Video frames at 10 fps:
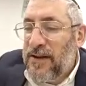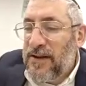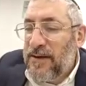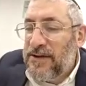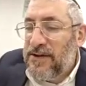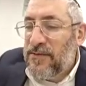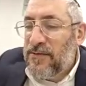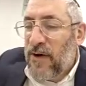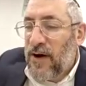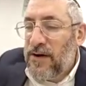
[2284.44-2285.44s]
think that means
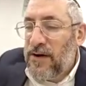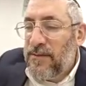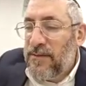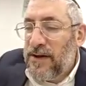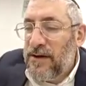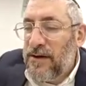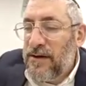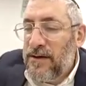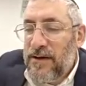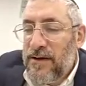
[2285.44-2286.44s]
you ride on me.
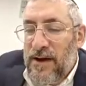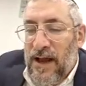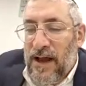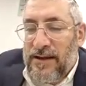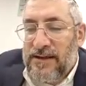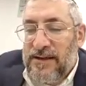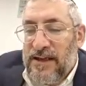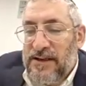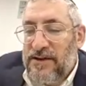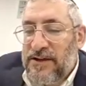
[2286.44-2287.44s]
And it
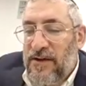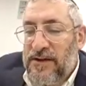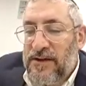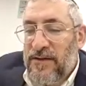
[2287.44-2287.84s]
says, it says